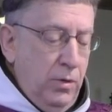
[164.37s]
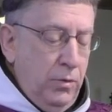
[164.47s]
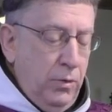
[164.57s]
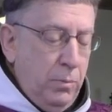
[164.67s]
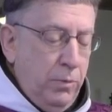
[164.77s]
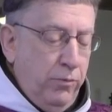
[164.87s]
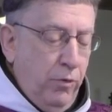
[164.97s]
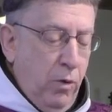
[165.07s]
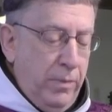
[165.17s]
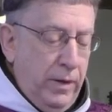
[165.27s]
through the
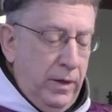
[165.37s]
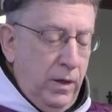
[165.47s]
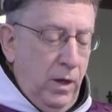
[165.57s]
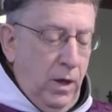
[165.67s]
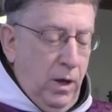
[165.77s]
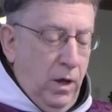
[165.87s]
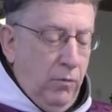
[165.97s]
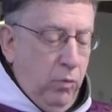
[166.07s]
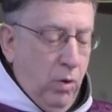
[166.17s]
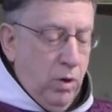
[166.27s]
performing
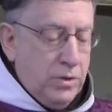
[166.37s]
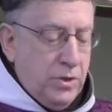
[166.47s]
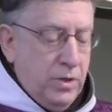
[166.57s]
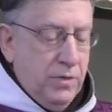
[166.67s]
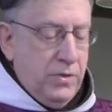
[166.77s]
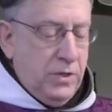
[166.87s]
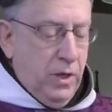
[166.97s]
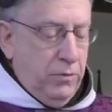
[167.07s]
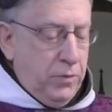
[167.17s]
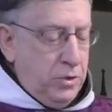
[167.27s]
of works of
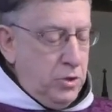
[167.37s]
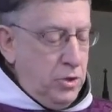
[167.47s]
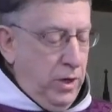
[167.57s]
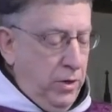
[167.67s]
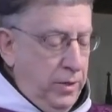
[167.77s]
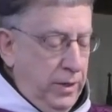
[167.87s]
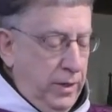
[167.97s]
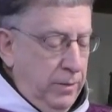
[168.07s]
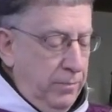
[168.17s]
selfless charity.